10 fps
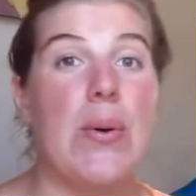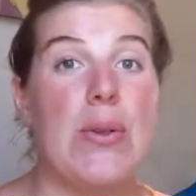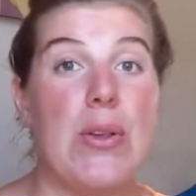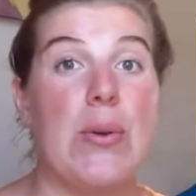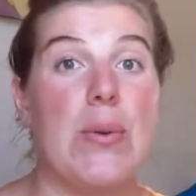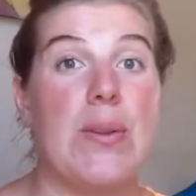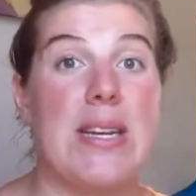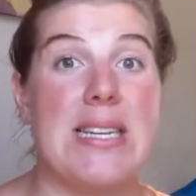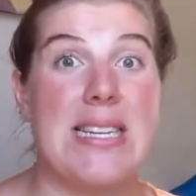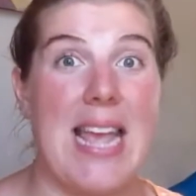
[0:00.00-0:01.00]
use
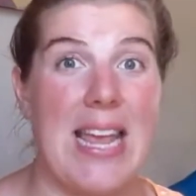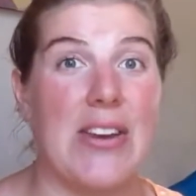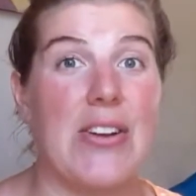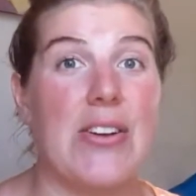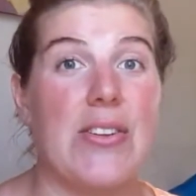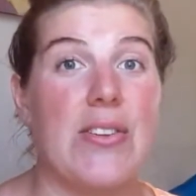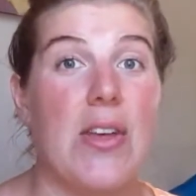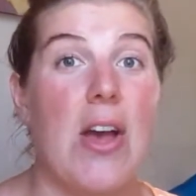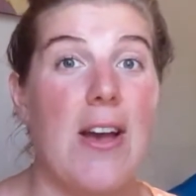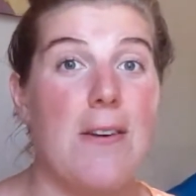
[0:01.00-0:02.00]
containers
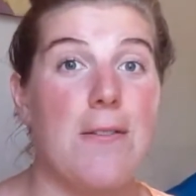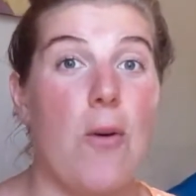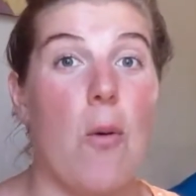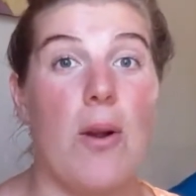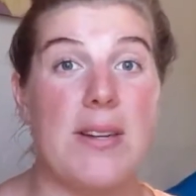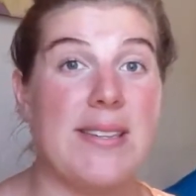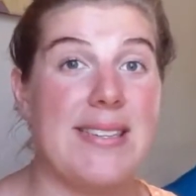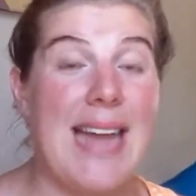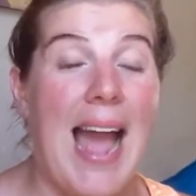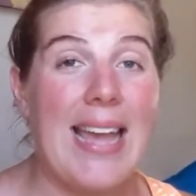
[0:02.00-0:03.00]
for
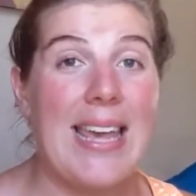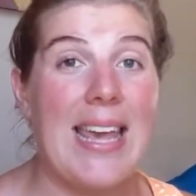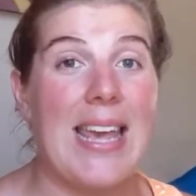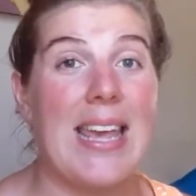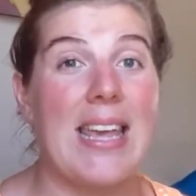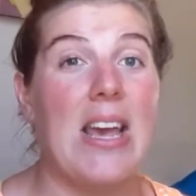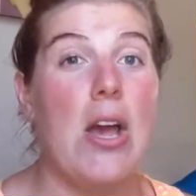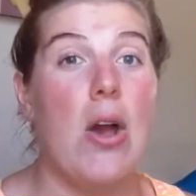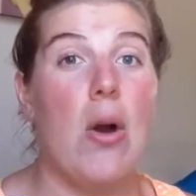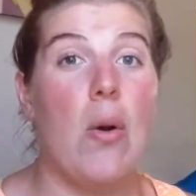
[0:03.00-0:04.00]
stacking
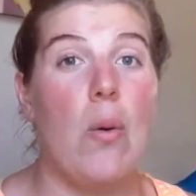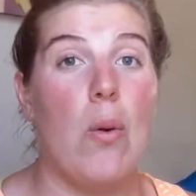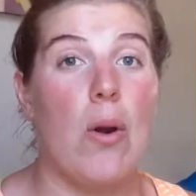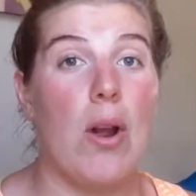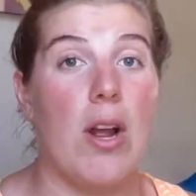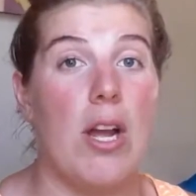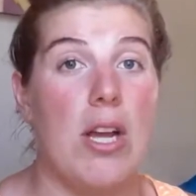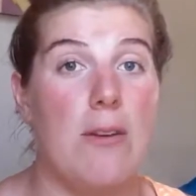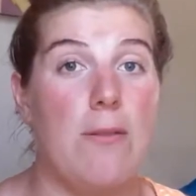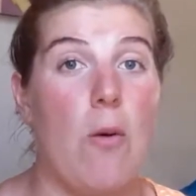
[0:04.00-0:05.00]
or
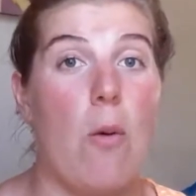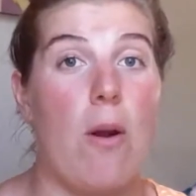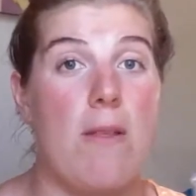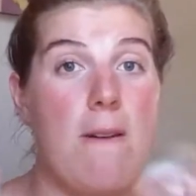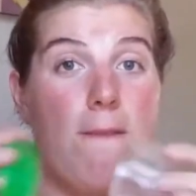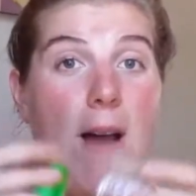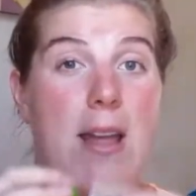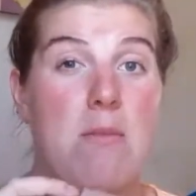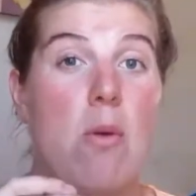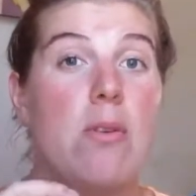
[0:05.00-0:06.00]
for the
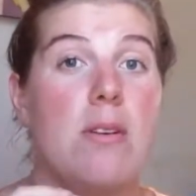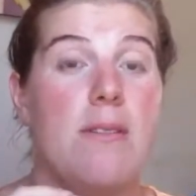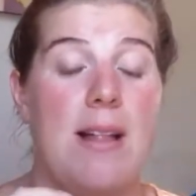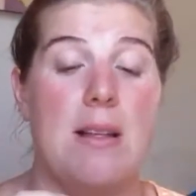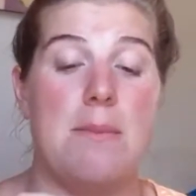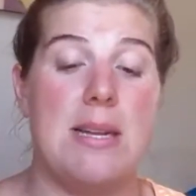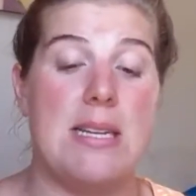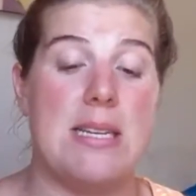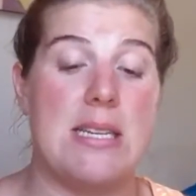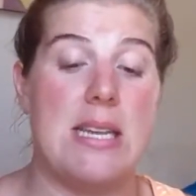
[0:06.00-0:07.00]
fine motor
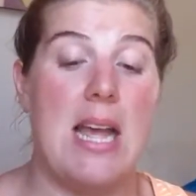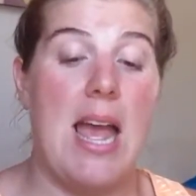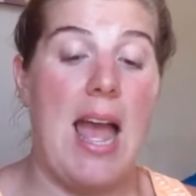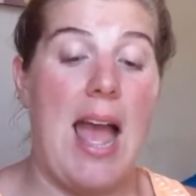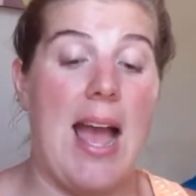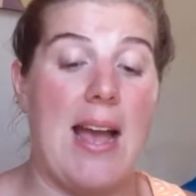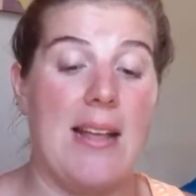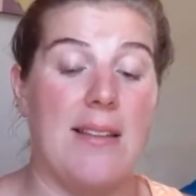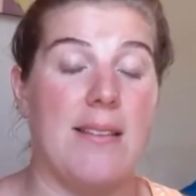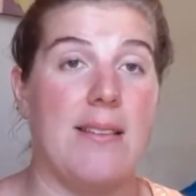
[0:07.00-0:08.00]
development,
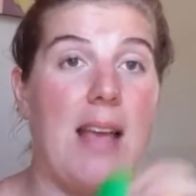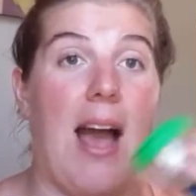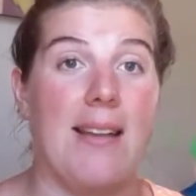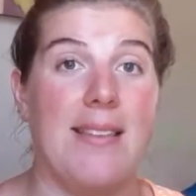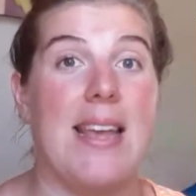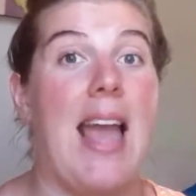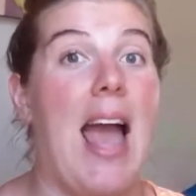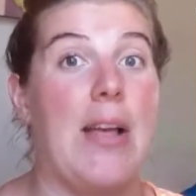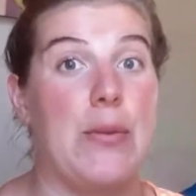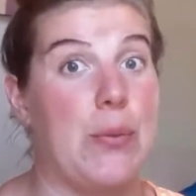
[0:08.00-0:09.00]
as Isaac
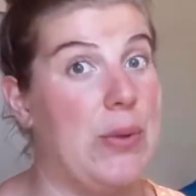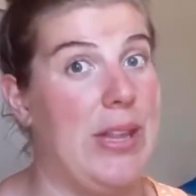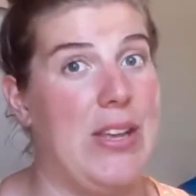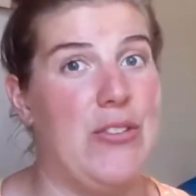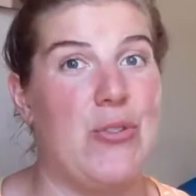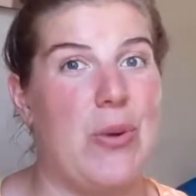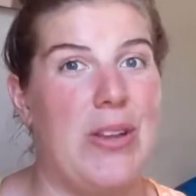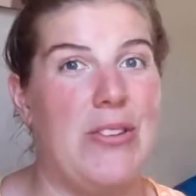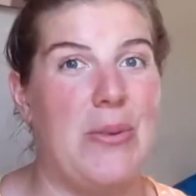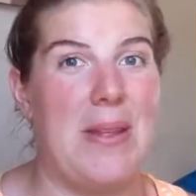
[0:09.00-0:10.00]
has really
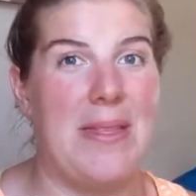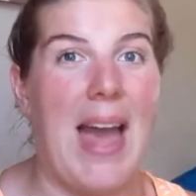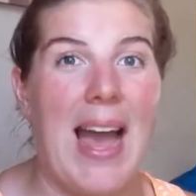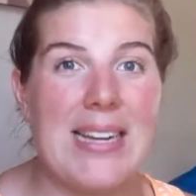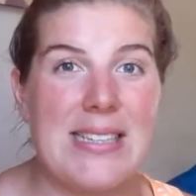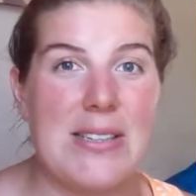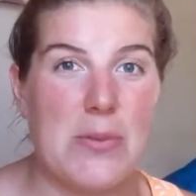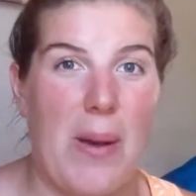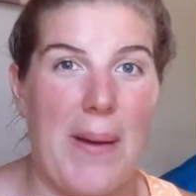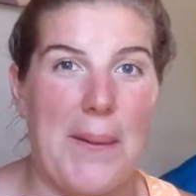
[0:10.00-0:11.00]
enjoyed doing that
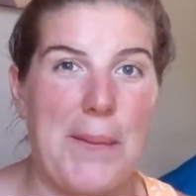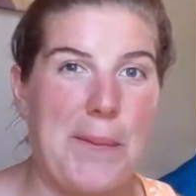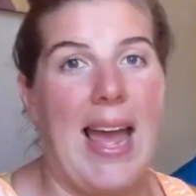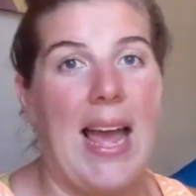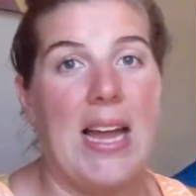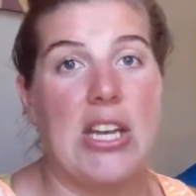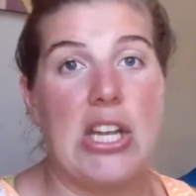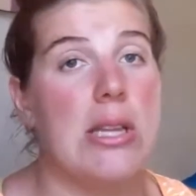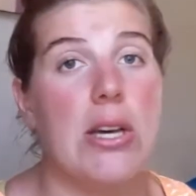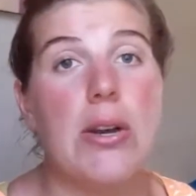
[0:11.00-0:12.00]
as well. And
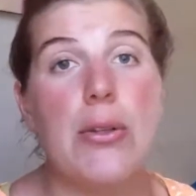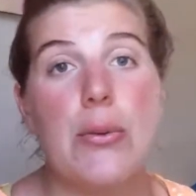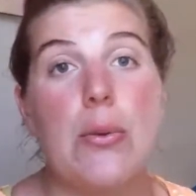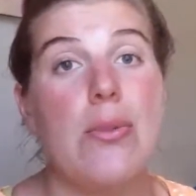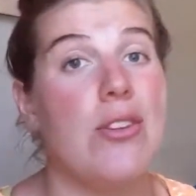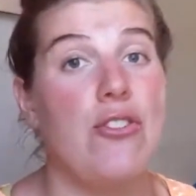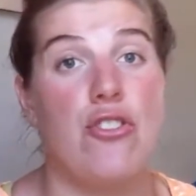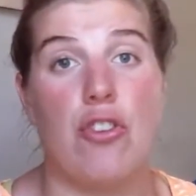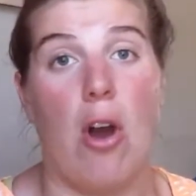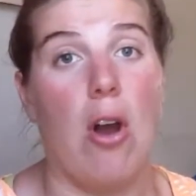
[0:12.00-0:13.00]
look through the
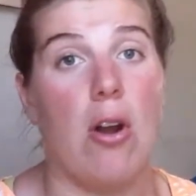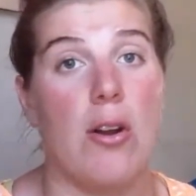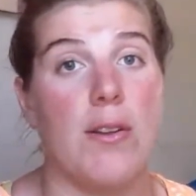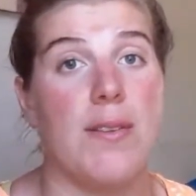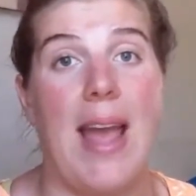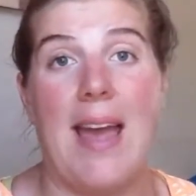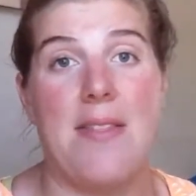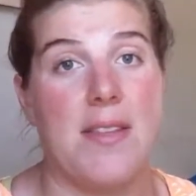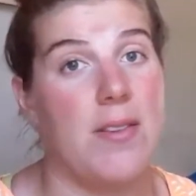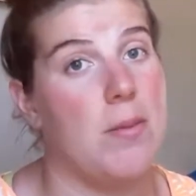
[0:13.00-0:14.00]
jars
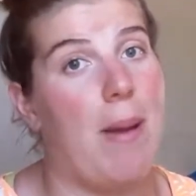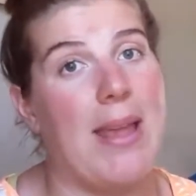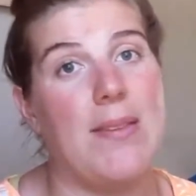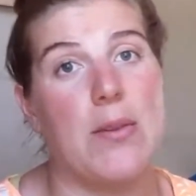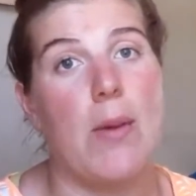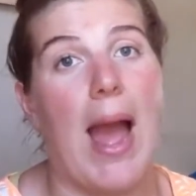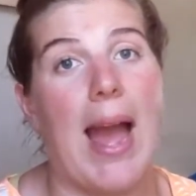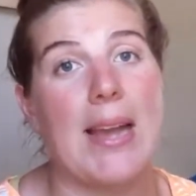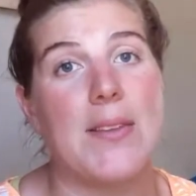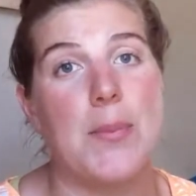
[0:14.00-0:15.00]
and the spice
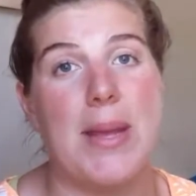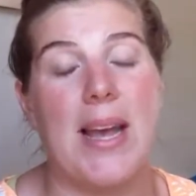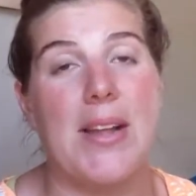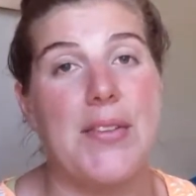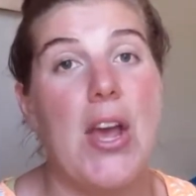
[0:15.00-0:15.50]
racks, because